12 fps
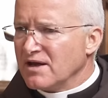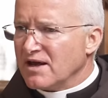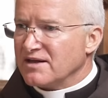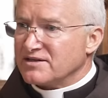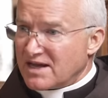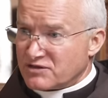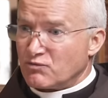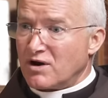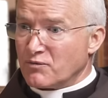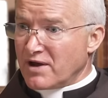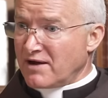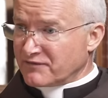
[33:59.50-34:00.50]
And that's why
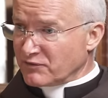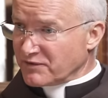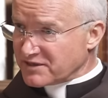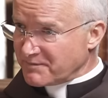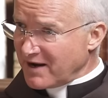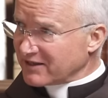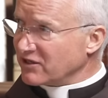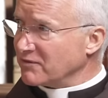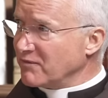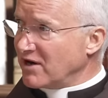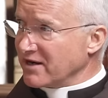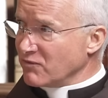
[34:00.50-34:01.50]
we have to respect our
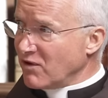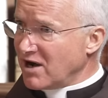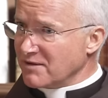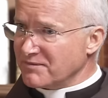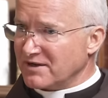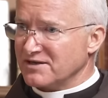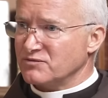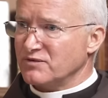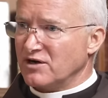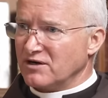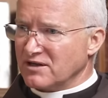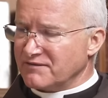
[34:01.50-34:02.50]
body. Why? Because we
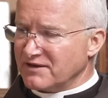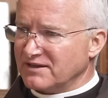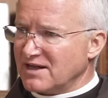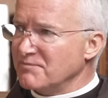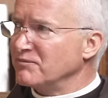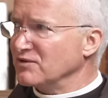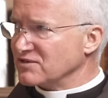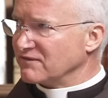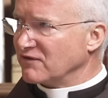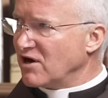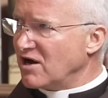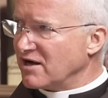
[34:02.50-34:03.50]
are living temples
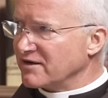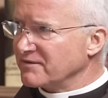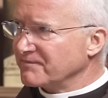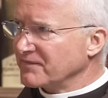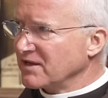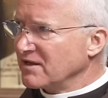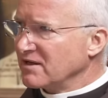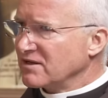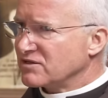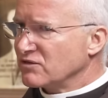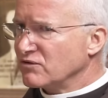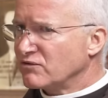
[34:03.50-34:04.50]
of God.
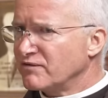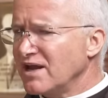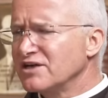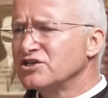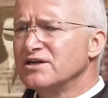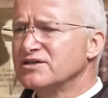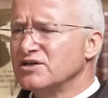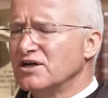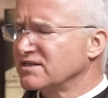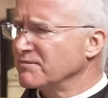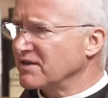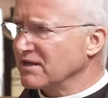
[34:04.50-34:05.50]
So creation is
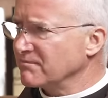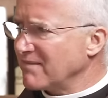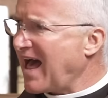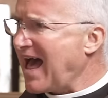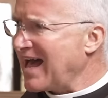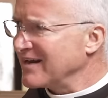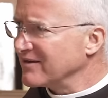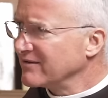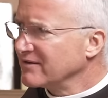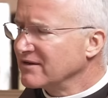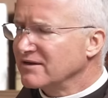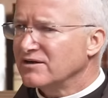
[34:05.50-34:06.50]
something bad.
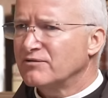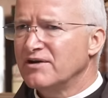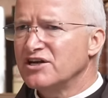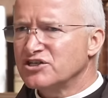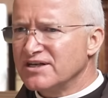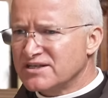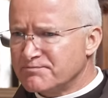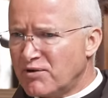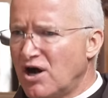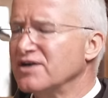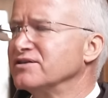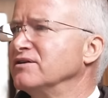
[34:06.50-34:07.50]
Creation is
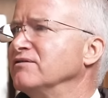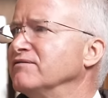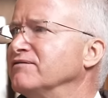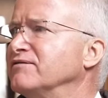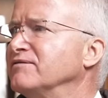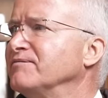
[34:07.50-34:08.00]
positive.